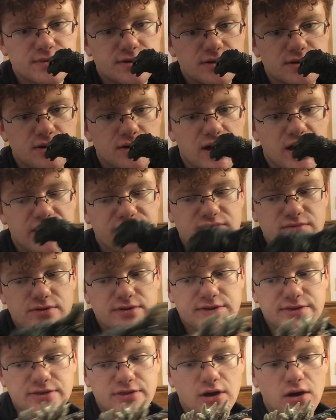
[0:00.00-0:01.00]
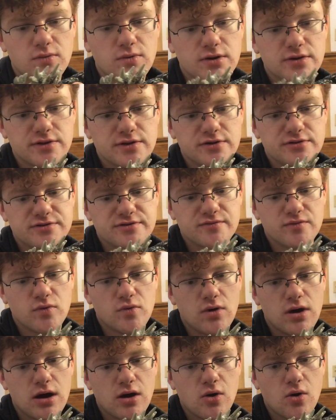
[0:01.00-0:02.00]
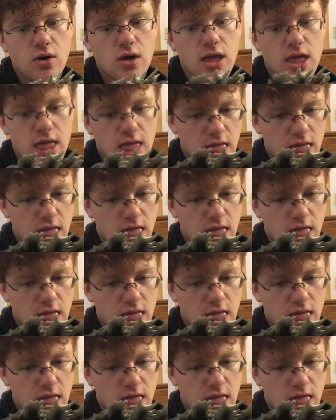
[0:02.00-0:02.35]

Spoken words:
You know, I haven't really done one of those in a while,